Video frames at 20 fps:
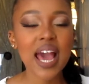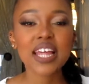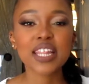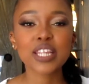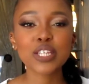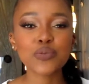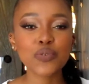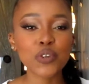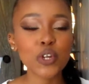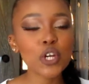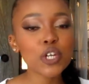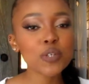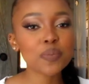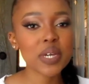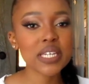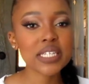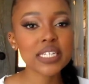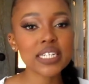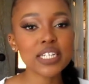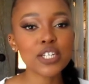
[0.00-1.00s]
This video is
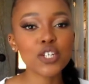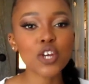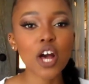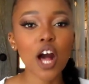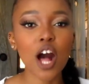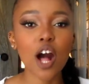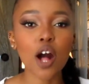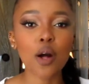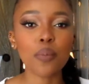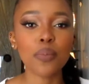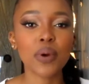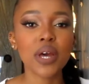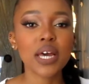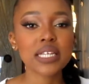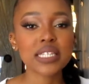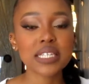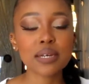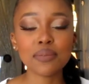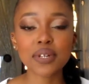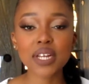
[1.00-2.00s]
basically to help
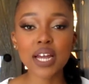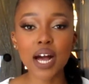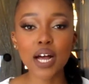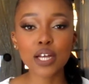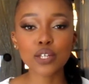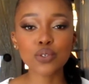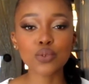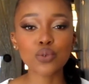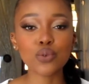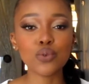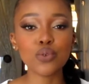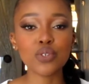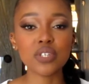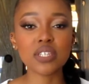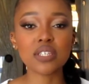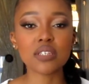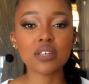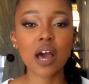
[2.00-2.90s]
somebody else who's